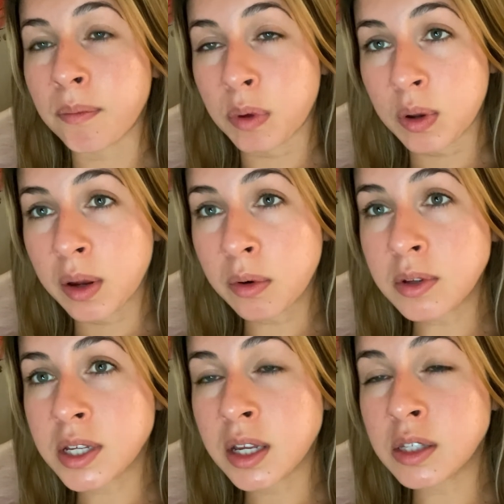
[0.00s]
beauty
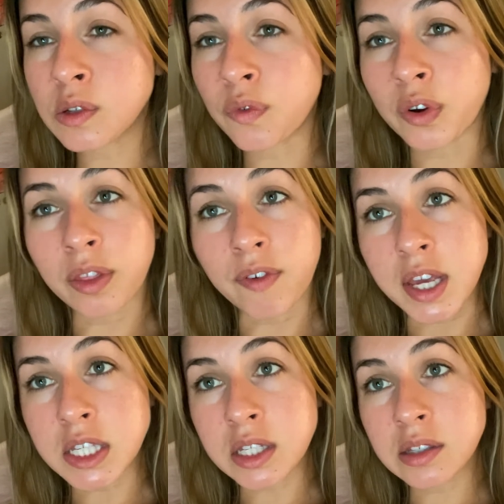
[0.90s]
routines for the
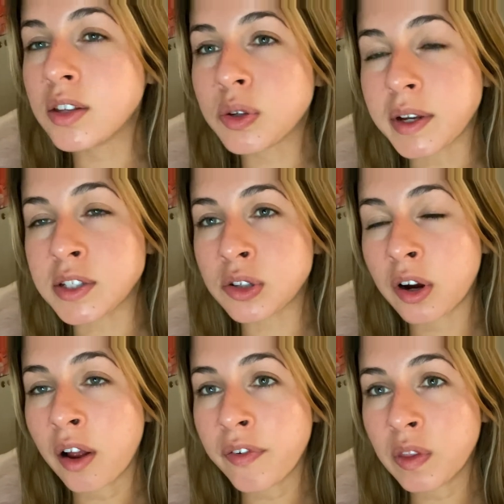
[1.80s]
face. So I start
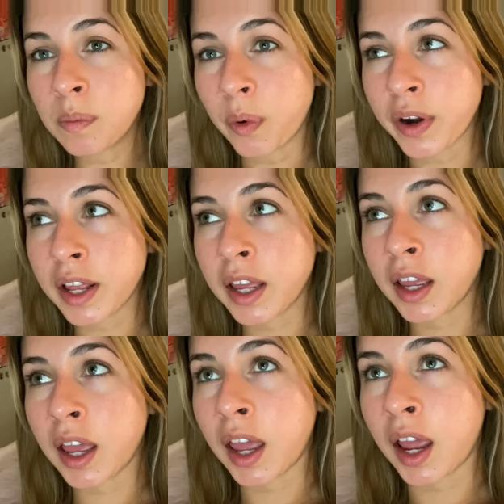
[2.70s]
off in the
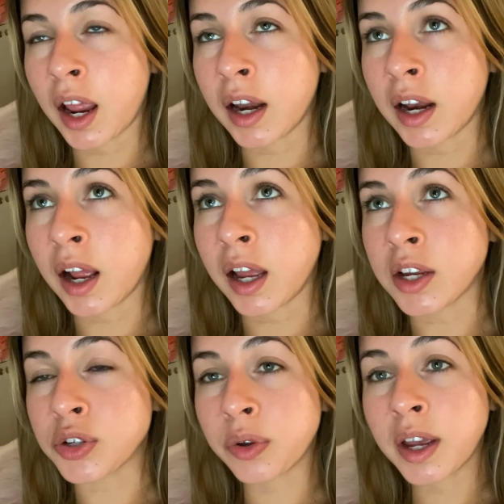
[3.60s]
morning and I
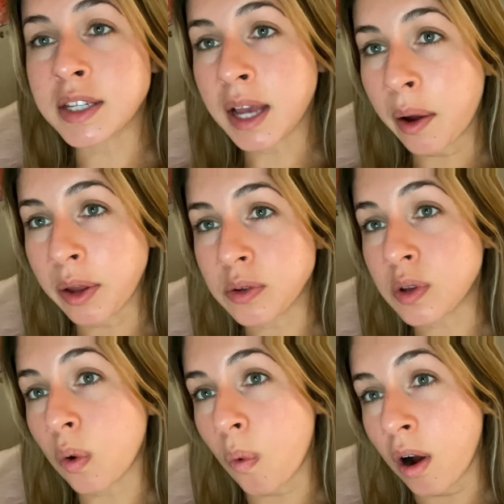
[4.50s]
show you guys how I use
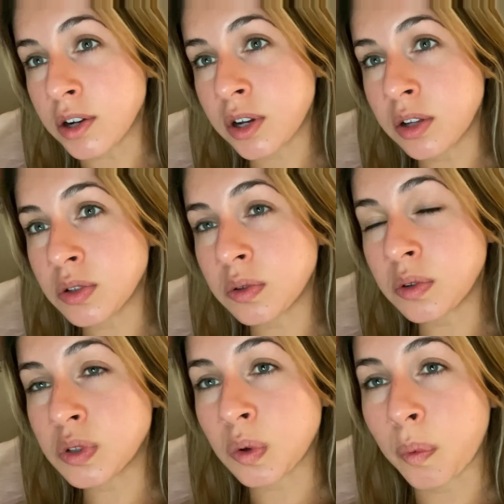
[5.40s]
a GuaSha tool
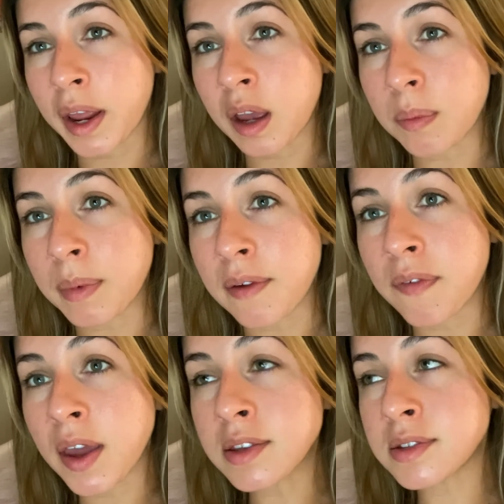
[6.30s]
to wake up my
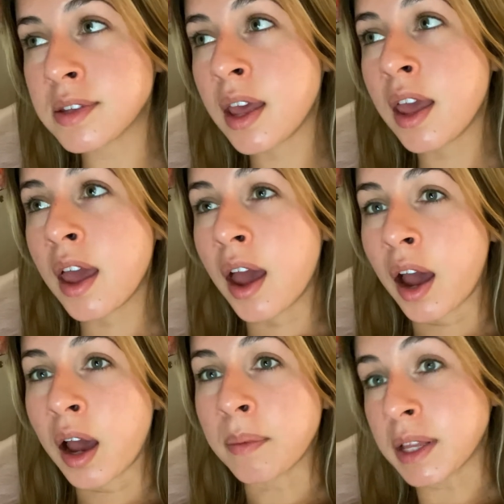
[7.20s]
face.
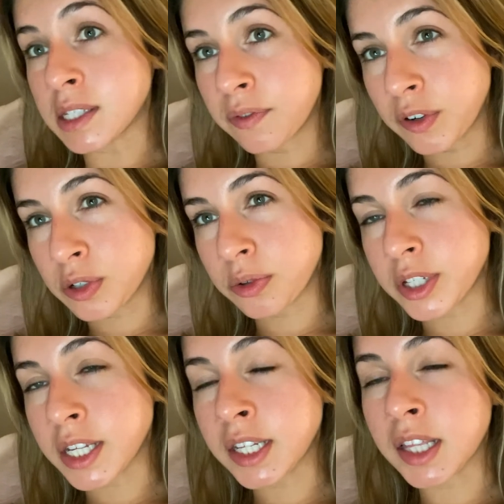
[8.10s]
That's the first
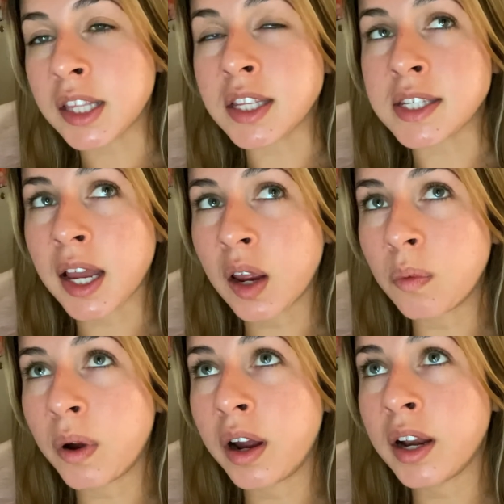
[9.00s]
routine, and then the second
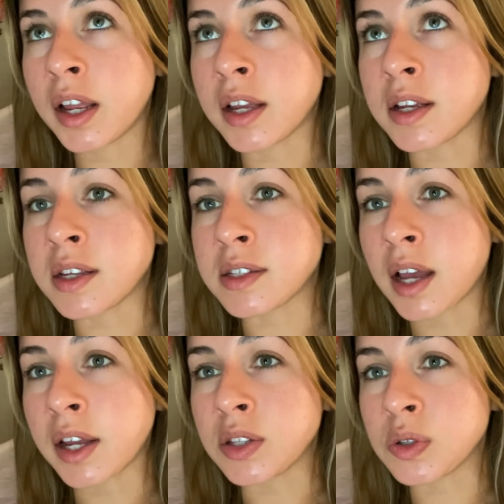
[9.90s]
one is
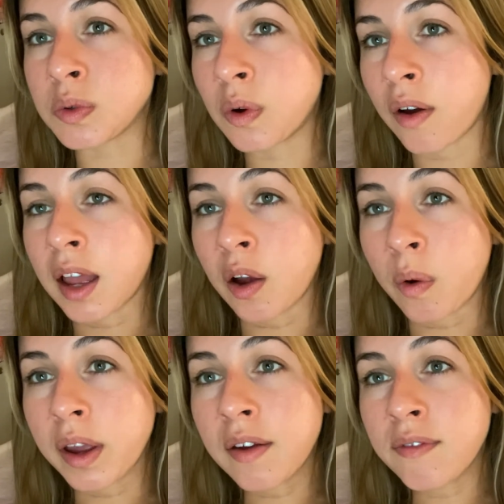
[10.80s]
I do a
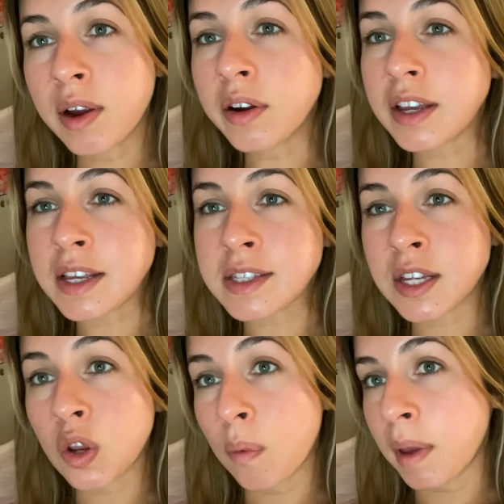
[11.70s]
quick and very easy
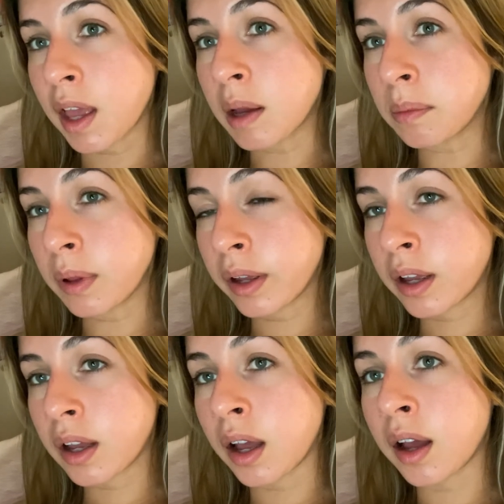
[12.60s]
no makeup
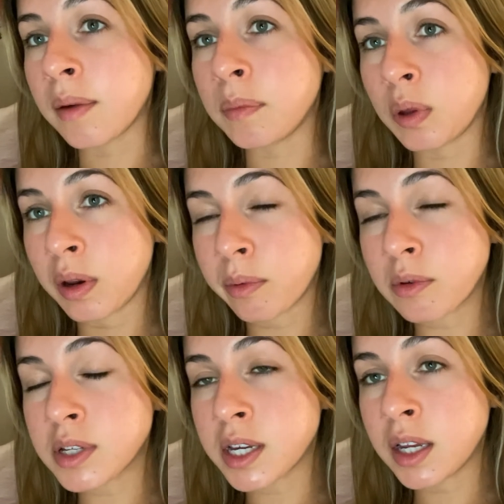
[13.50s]
look beauty
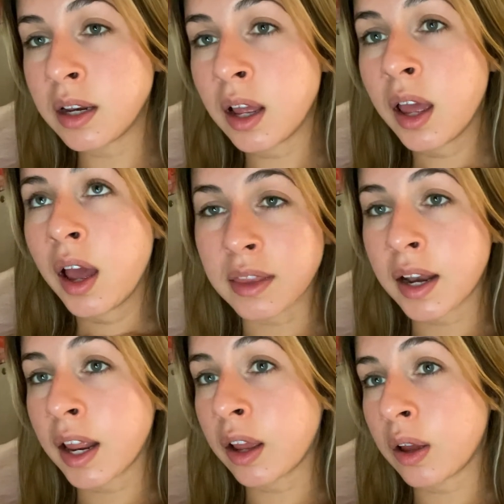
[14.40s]
routine.
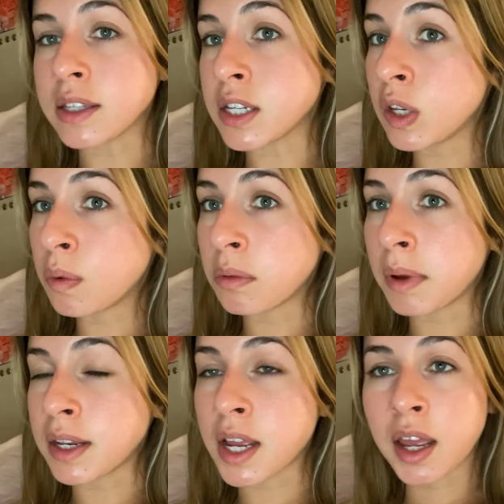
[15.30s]
Then I continue with
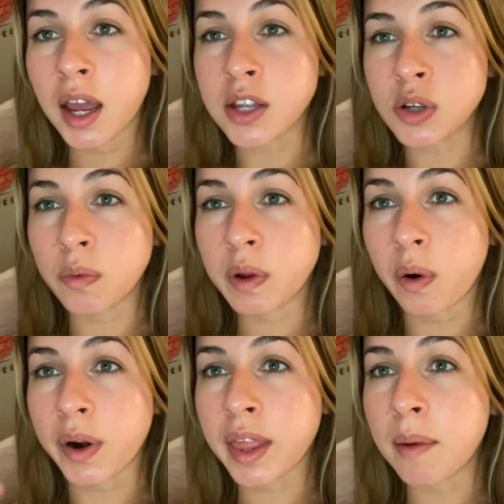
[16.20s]
my day. I don't
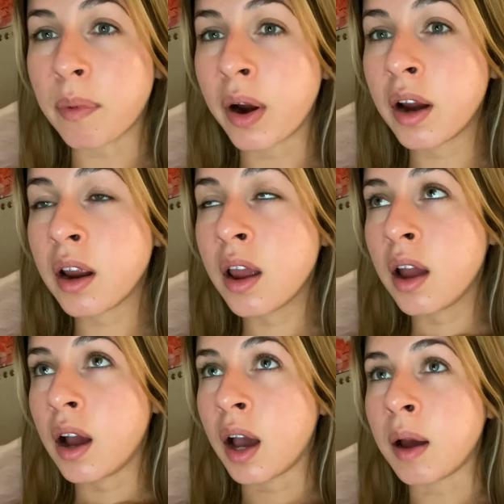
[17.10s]
record that part,
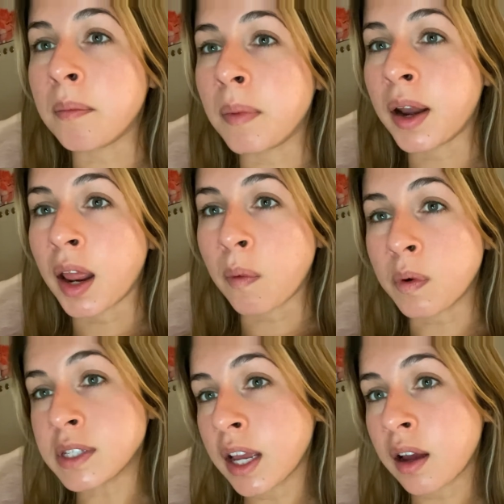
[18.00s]
and
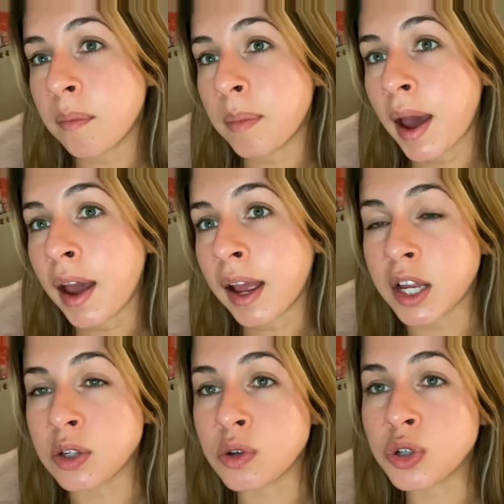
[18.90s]
once I come back,
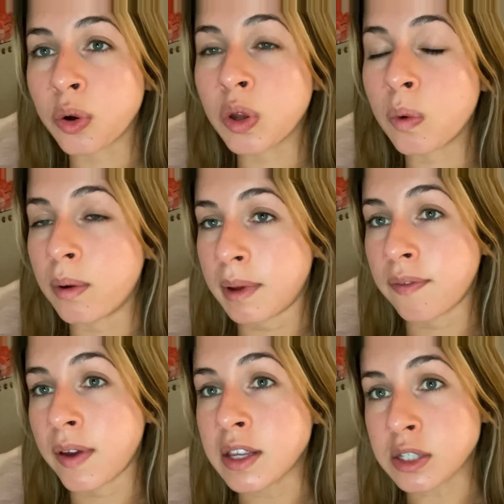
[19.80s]
I do show you what my
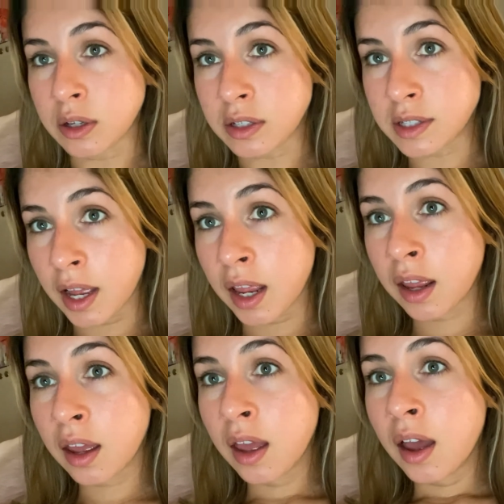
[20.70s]
face looks
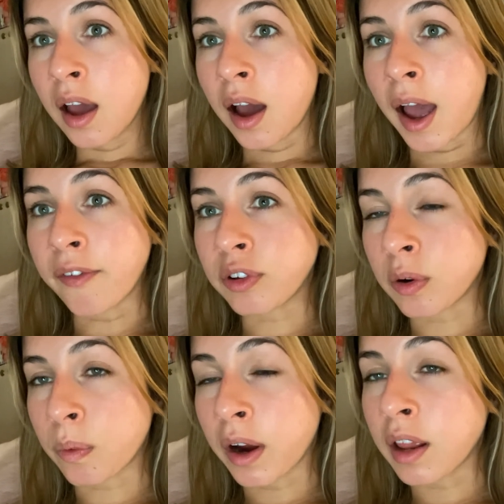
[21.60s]
like after
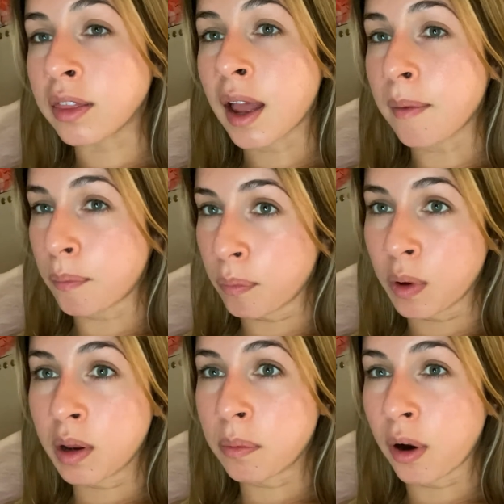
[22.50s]
wearing that
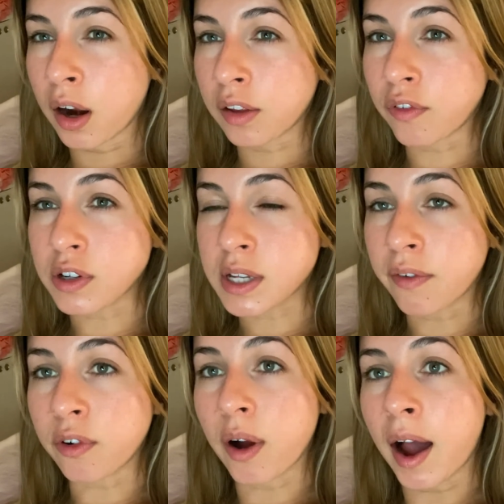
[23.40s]
beauty product for
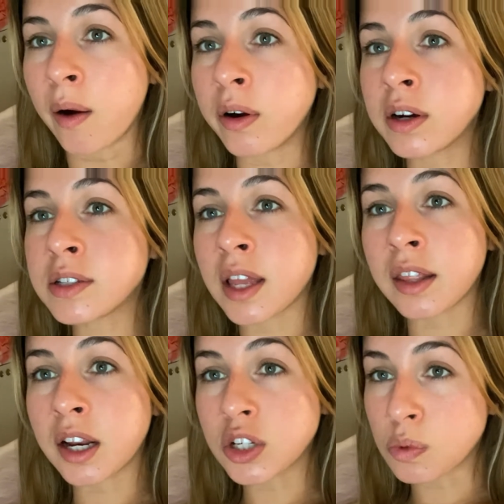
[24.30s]
several hours, and
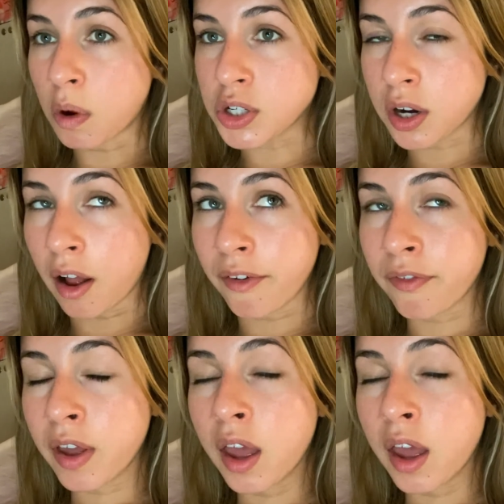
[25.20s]
then I just wash it off.